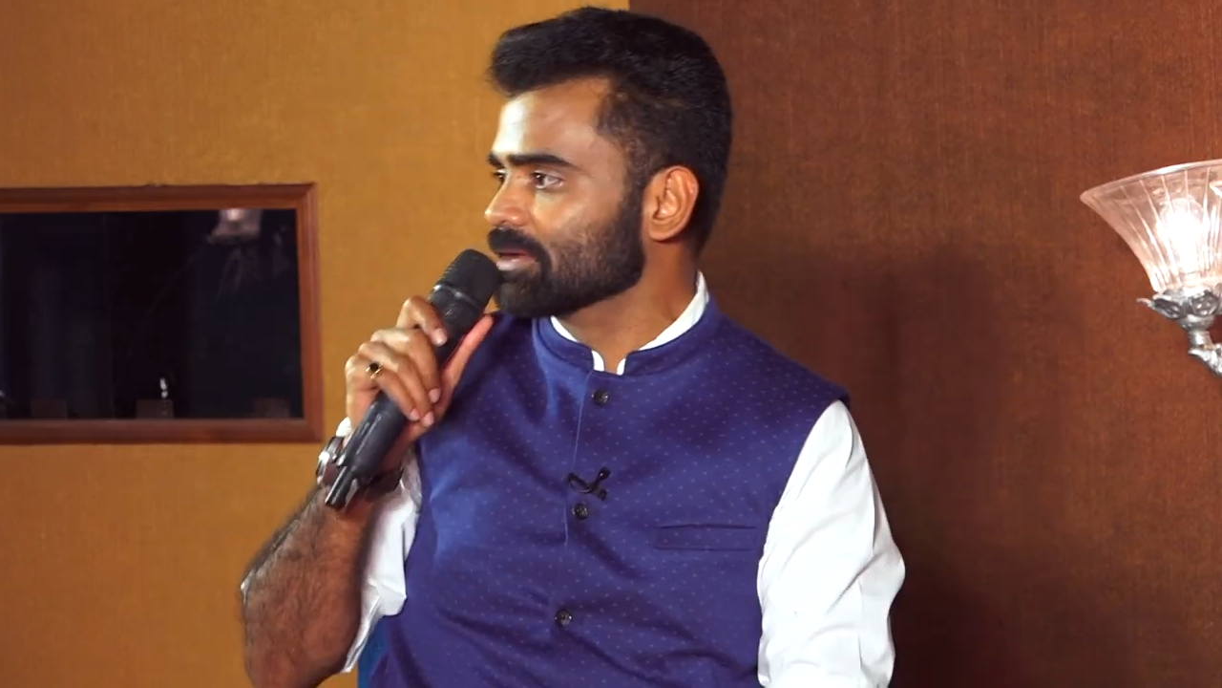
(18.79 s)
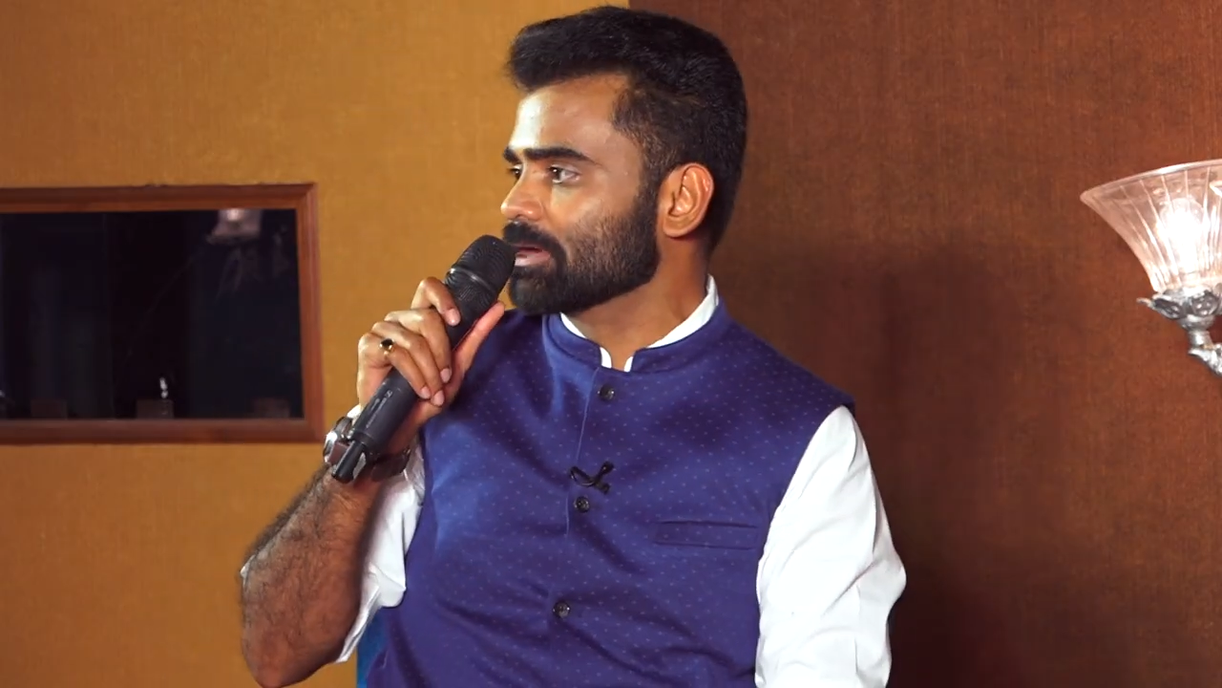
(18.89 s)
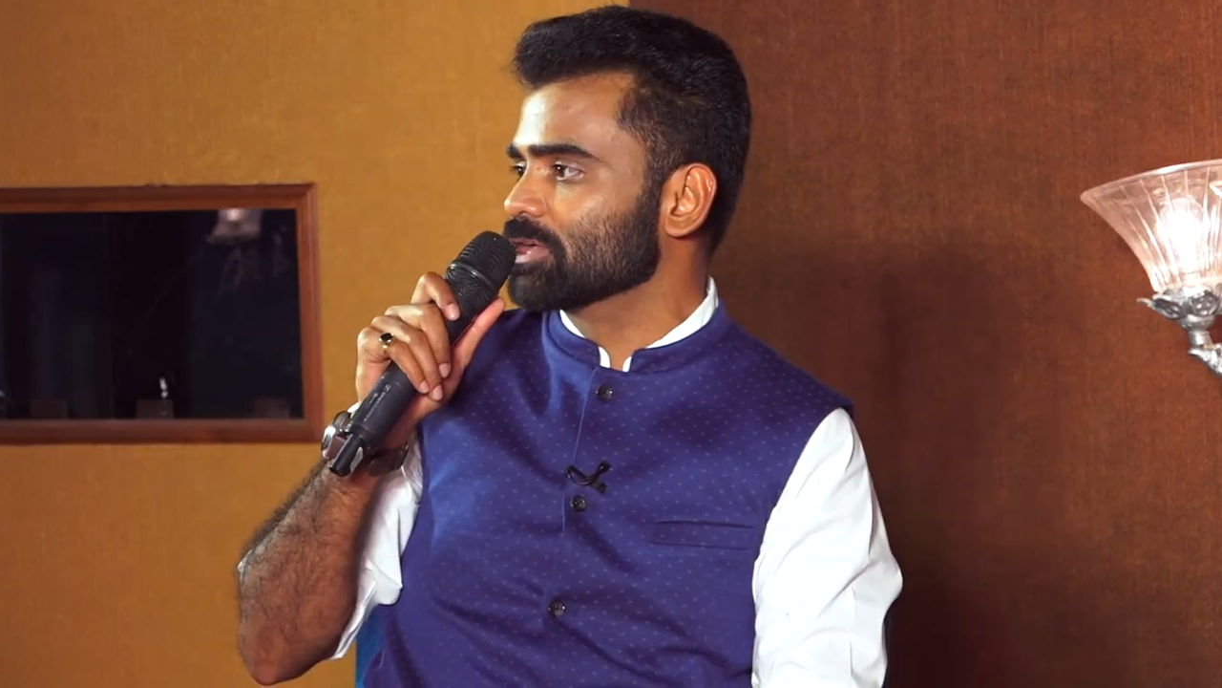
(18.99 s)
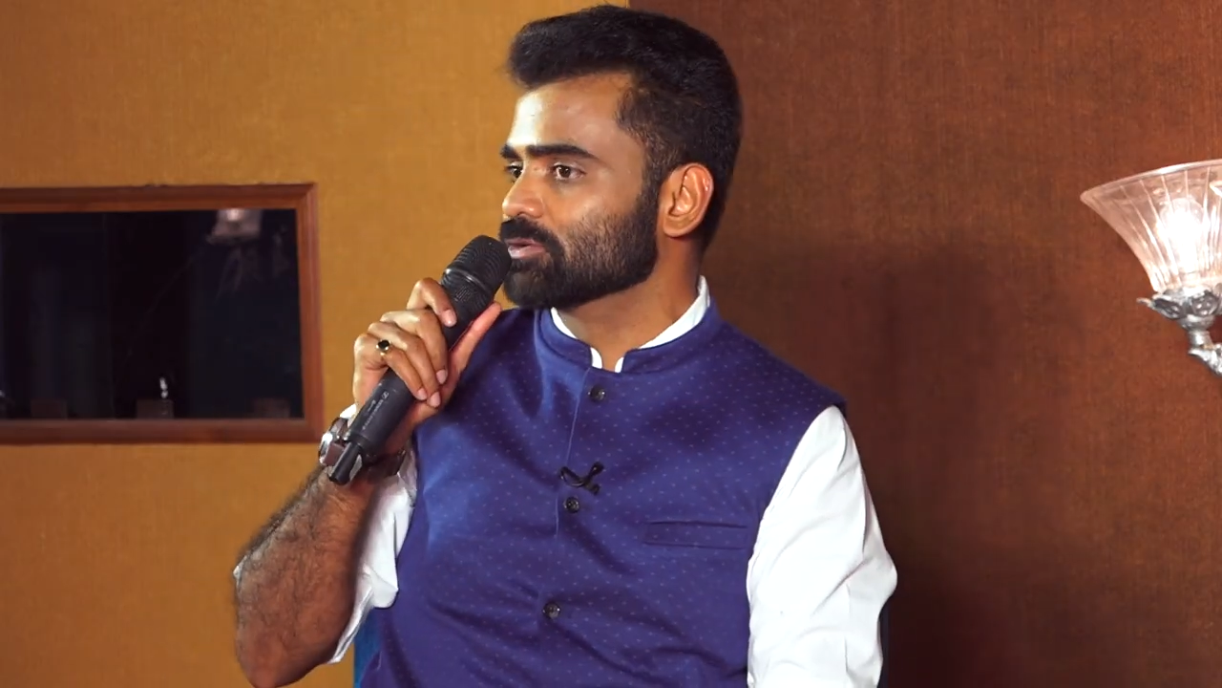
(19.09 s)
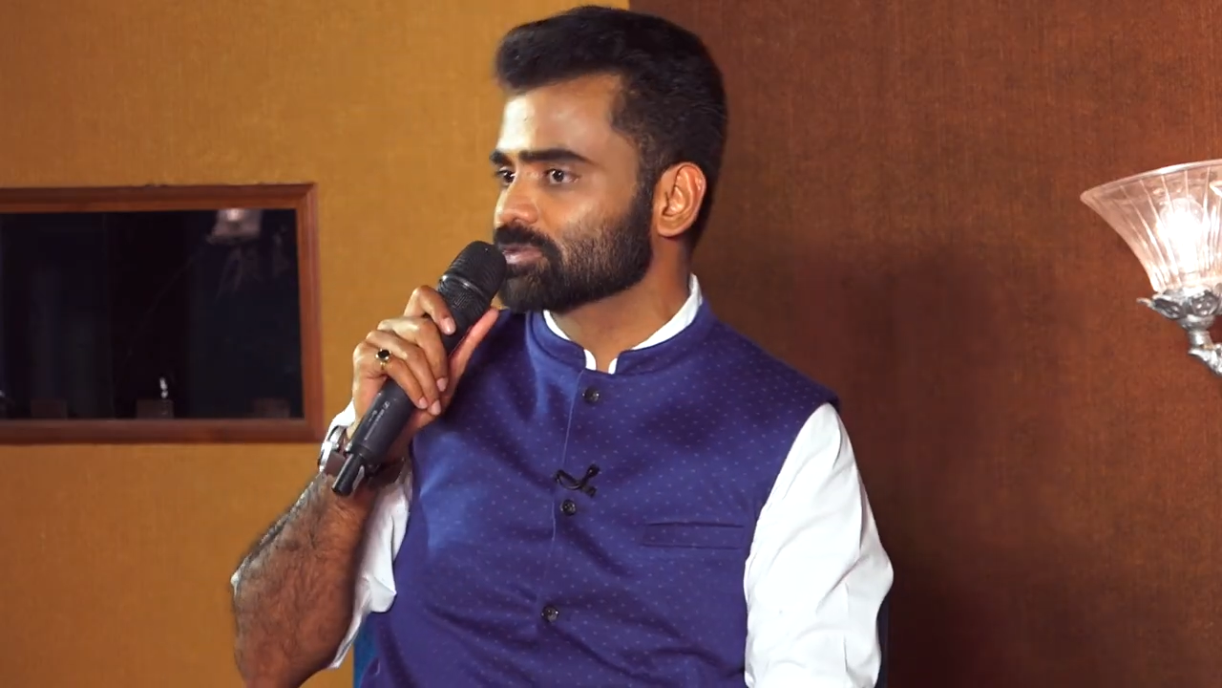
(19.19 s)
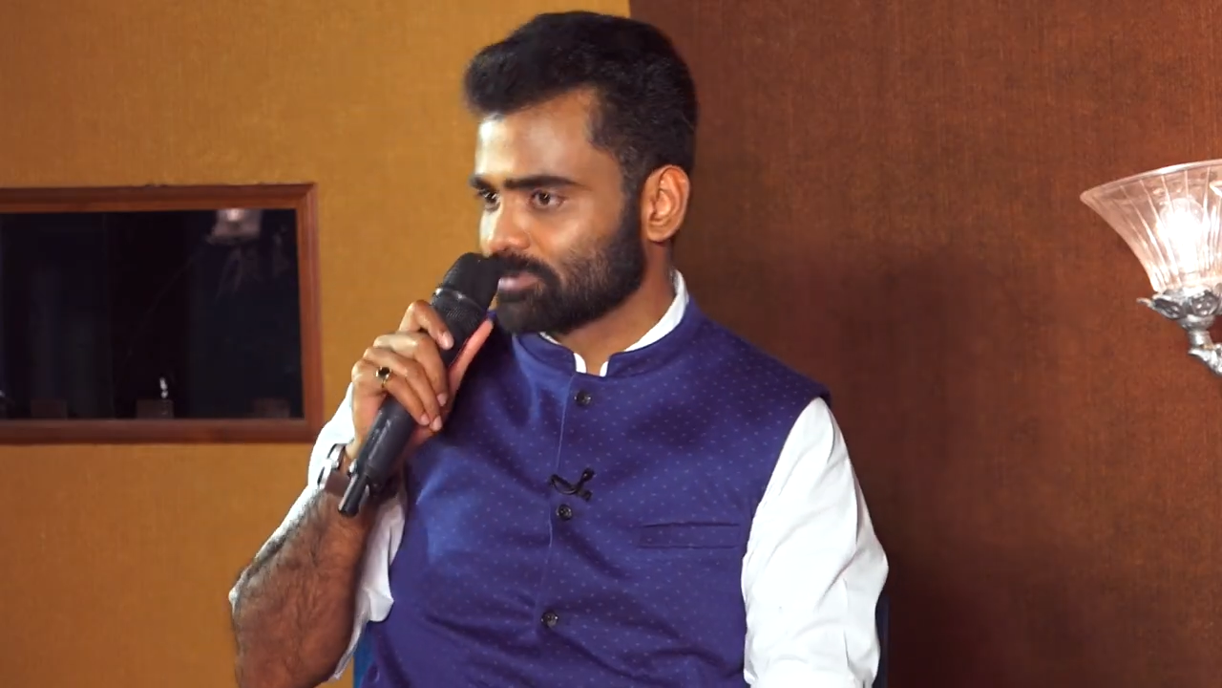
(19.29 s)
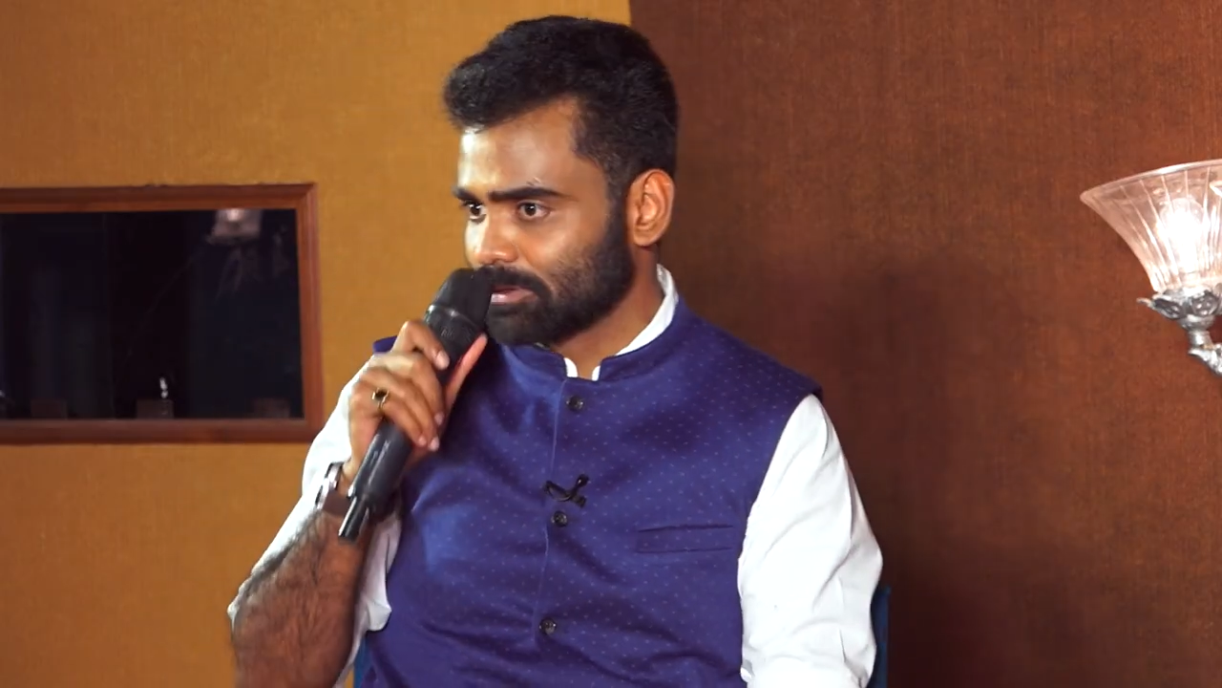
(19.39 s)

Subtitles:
anybody who is